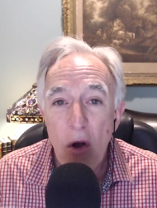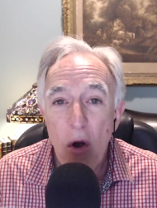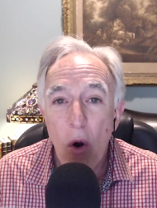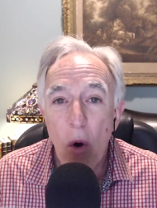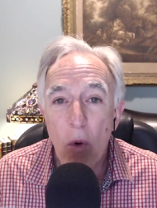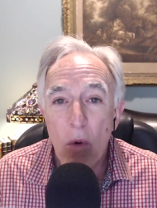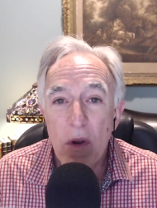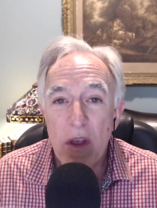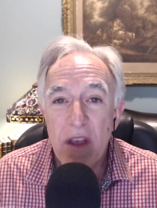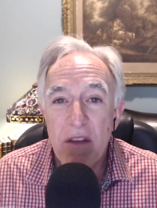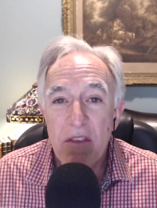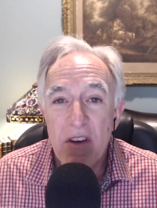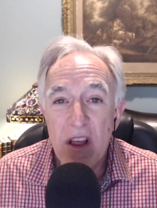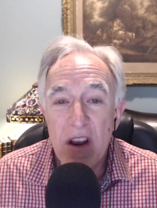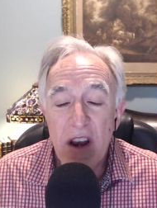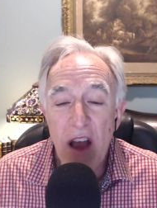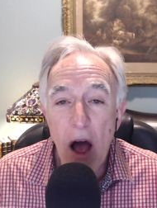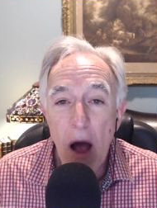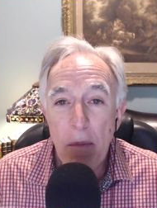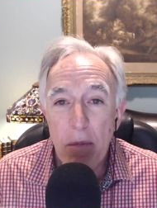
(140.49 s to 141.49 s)
or even
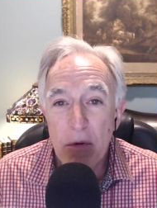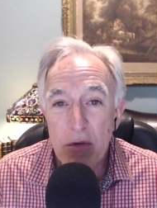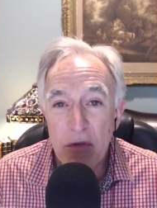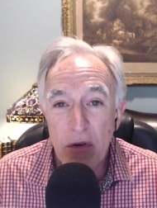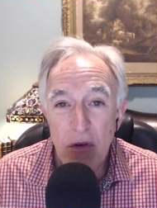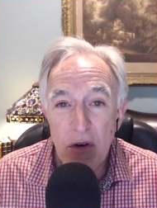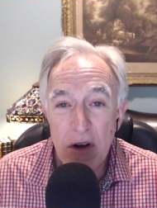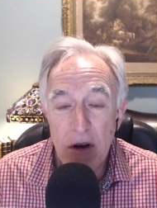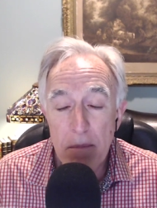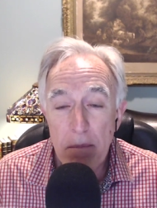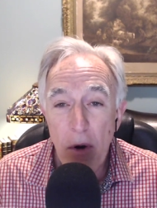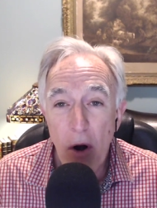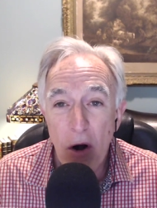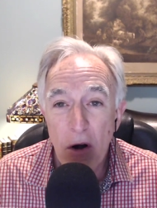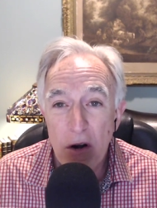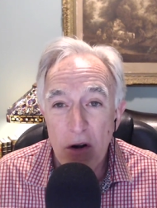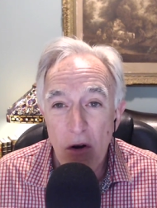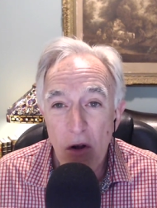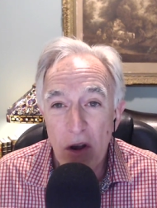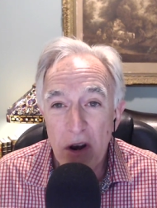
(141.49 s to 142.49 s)
an opportunity to
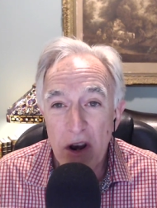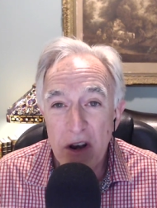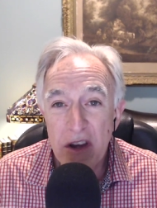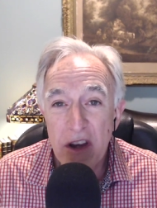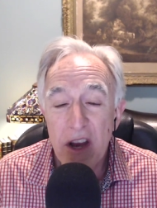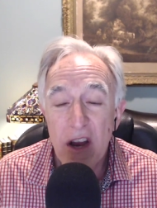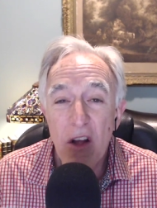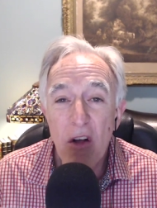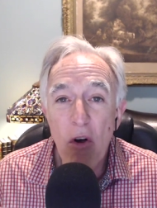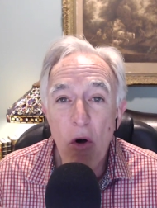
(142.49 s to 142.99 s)
partner on a deal